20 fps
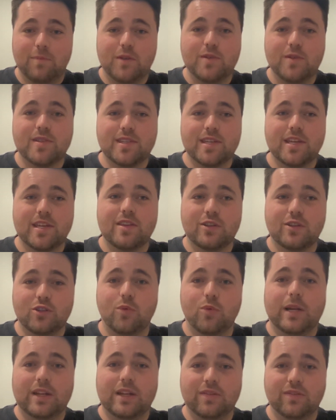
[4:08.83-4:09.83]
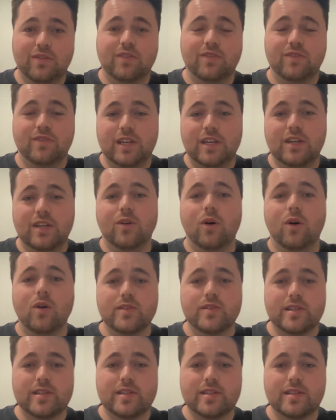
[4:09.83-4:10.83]
you see the 2015
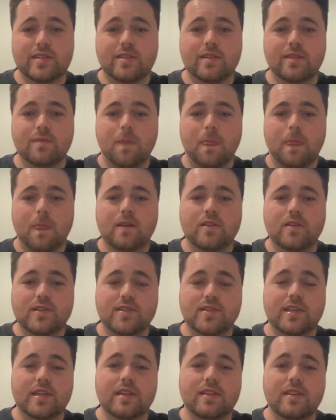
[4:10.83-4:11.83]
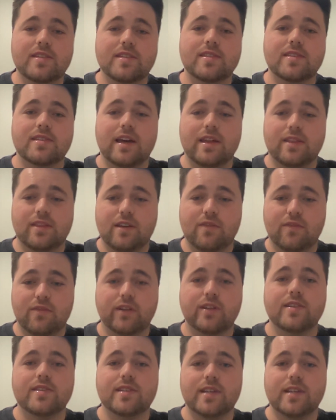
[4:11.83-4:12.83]
Aussies, you see the South
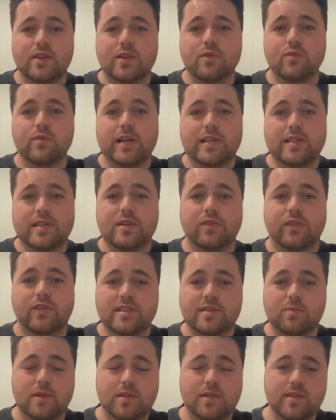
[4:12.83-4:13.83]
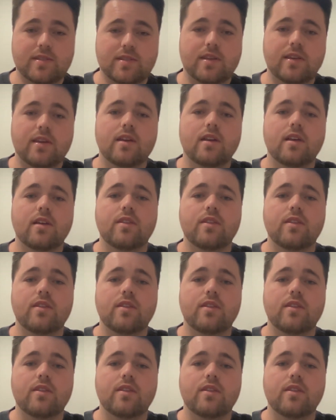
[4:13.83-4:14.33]
Africans under Rassie Erasmus.